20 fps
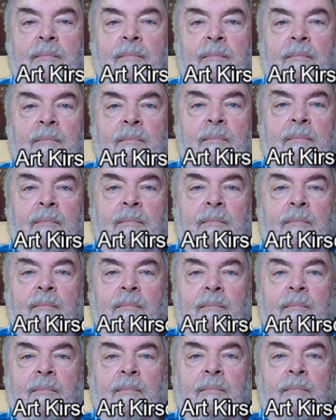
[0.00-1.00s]

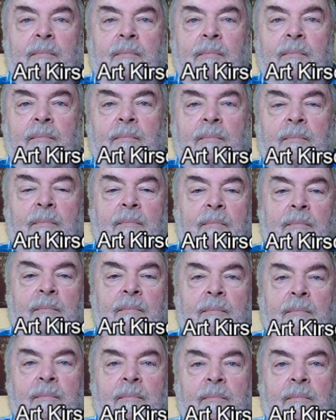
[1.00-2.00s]

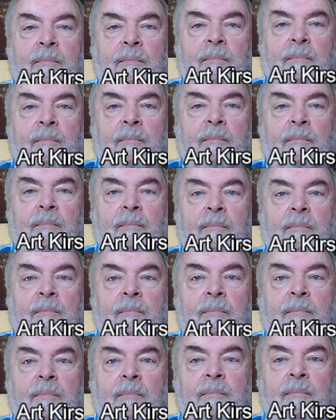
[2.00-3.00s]
This person isn't speaking.